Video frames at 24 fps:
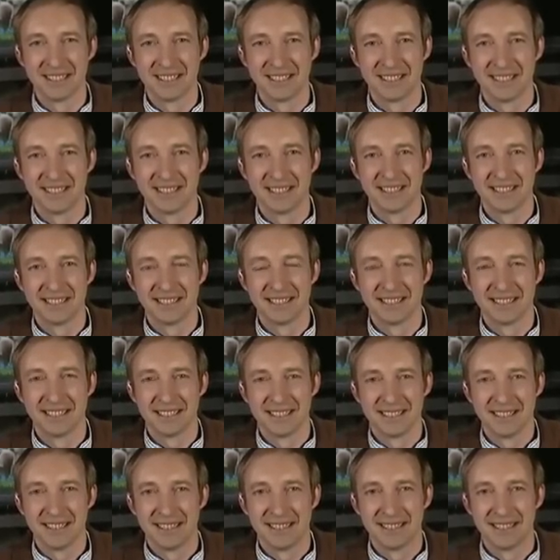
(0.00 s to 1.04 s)

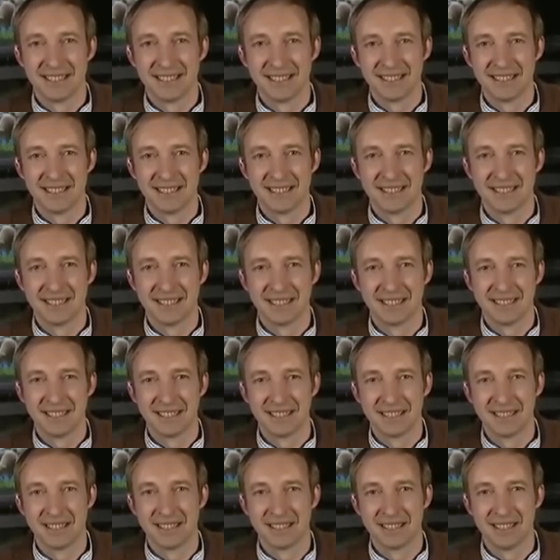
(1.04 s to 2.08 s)

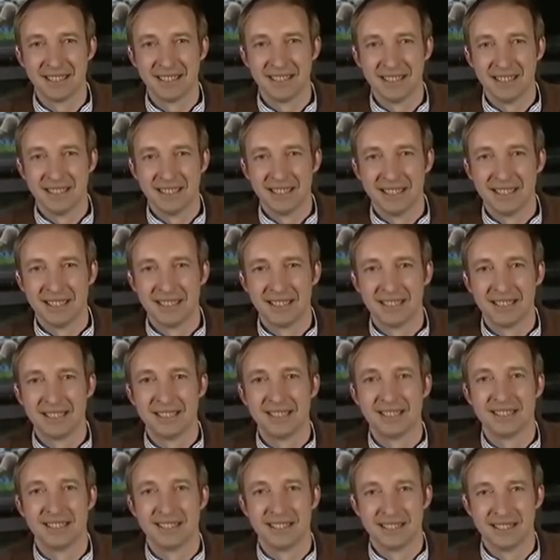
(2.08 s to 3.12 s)

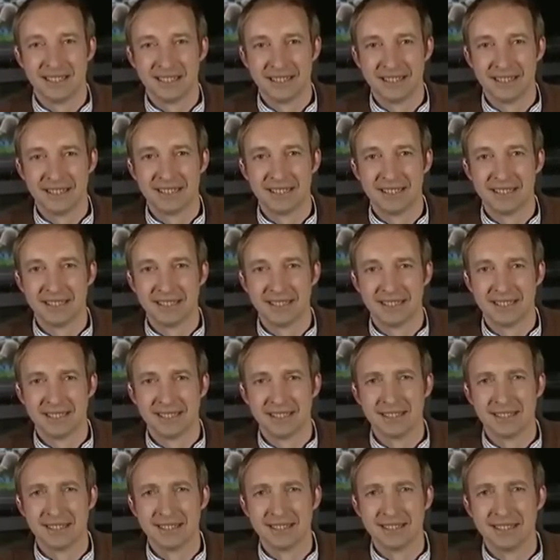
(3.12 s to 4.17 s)

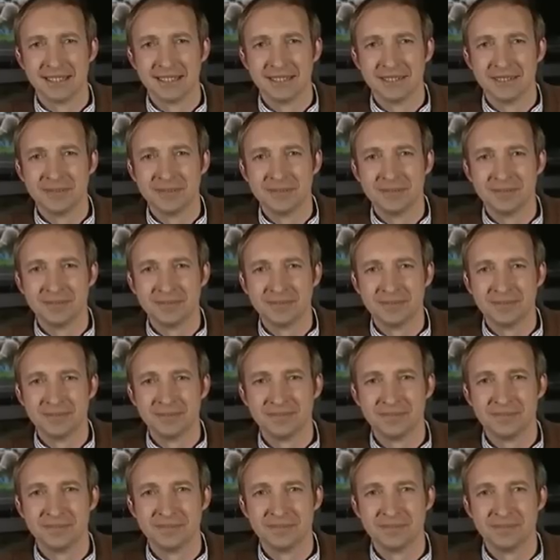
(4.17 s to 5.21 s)

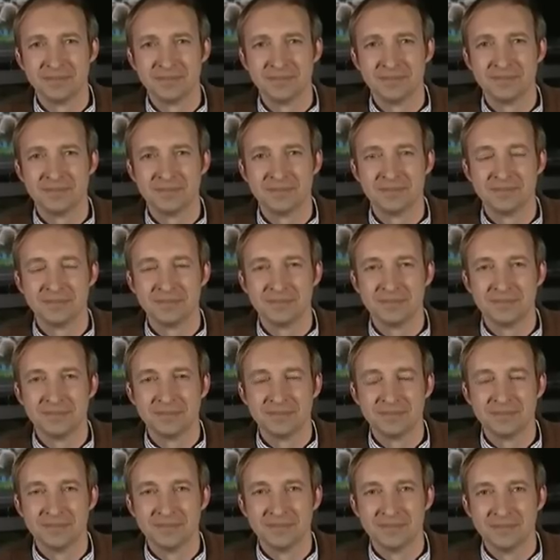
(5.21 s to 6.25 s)

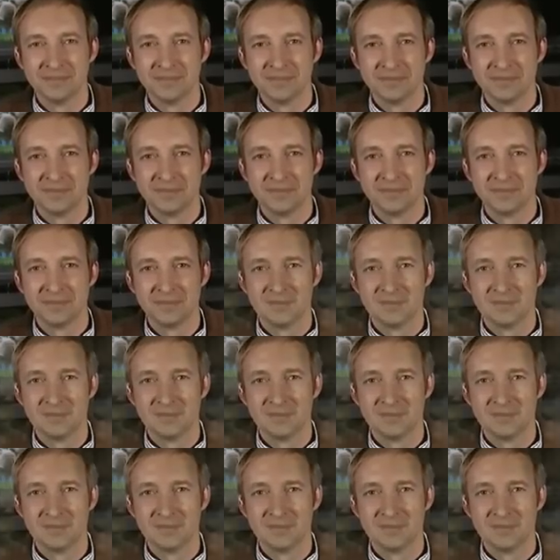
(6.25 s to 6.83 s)
The person shown says nothing.